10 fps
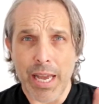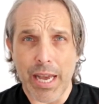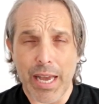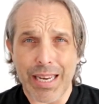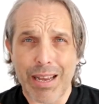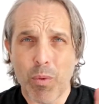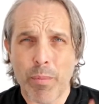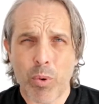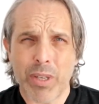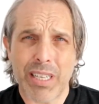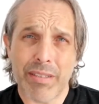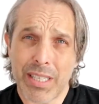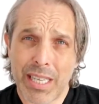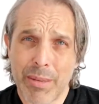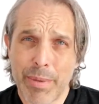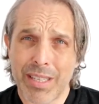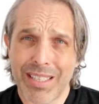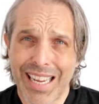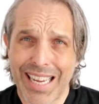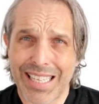Now 1.7
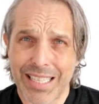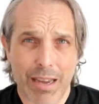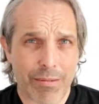centimeters is